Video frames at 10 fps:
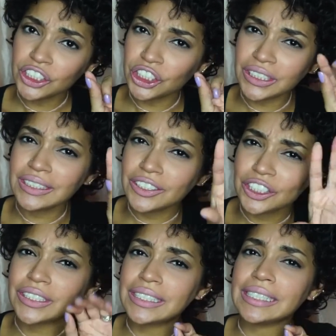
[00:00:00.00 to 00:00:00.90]

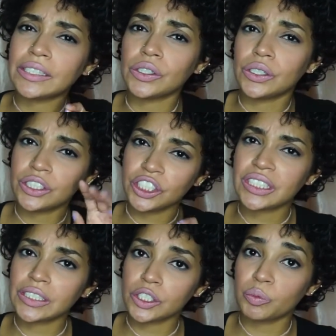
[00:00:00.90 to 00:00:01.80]
Just a little
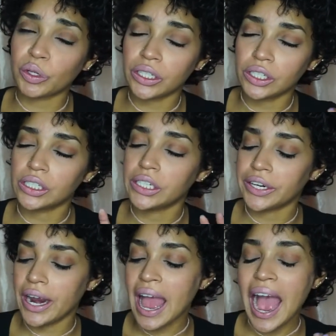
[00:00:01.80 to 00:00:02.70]
spoiler
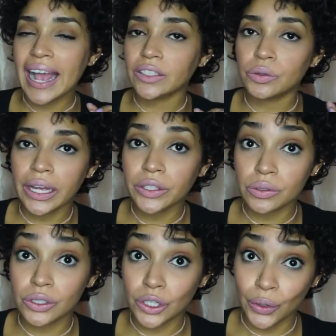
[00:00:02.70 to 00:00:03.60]
alert. I do not
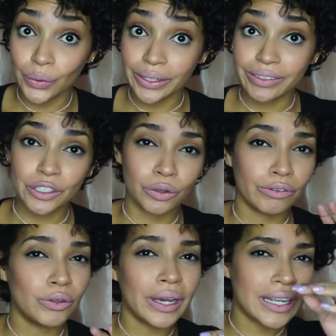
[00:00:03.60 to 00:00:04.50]
use yolk. So if
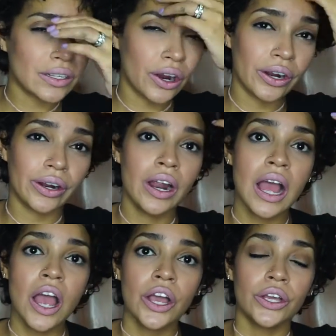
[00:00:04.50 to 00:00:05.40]
you guys are
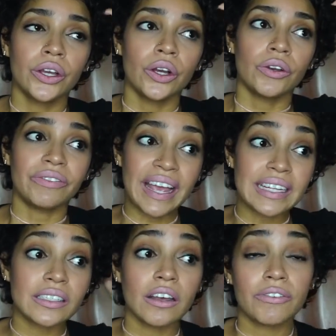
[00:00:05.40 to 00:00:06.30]

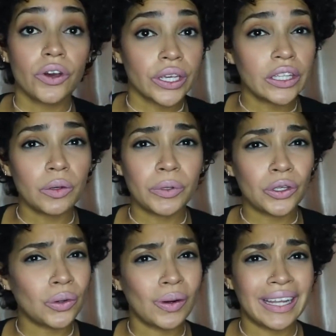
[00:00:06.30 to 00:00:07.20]
fans of coquito but
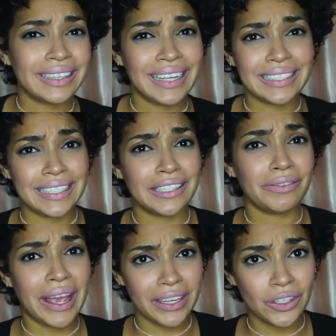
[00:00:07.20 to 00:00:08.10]
you don't like the idea of
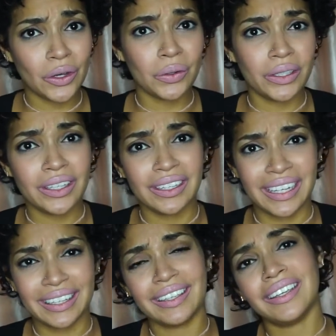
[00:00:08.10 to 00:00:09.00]
egg yolk,
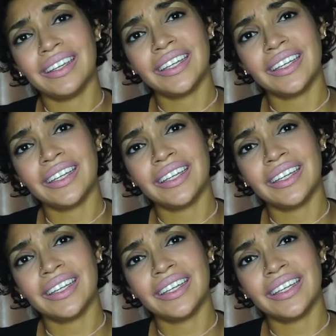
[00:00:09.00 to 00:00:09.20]
like